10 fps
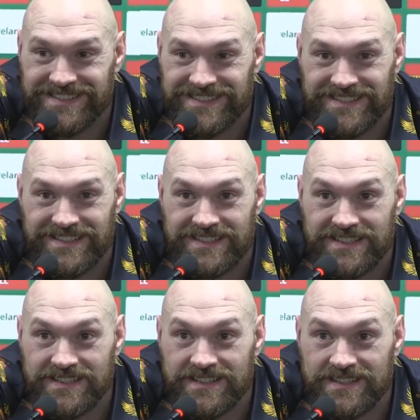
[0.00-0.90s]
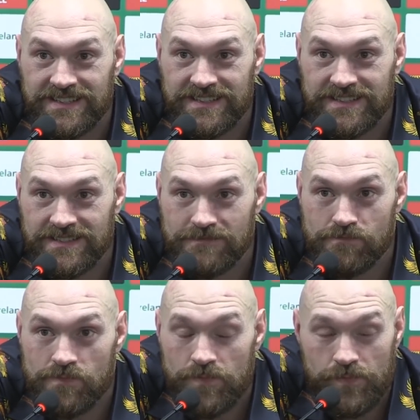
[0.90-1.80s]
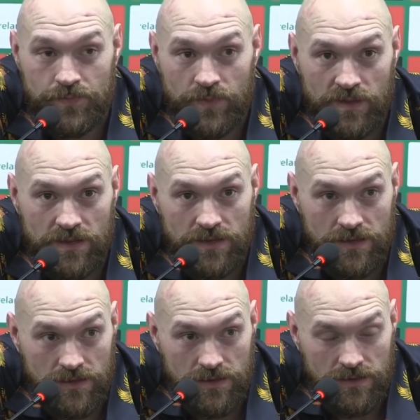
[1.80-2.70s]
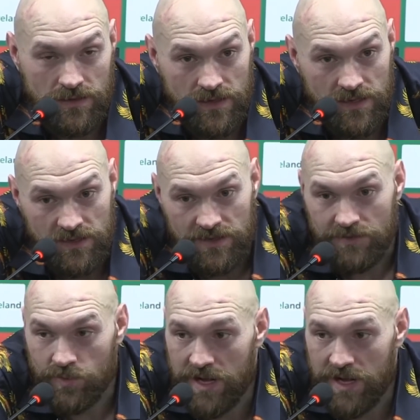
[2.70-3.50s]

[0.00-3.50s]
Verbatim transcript: How many days off, Tyson, before you get back into California?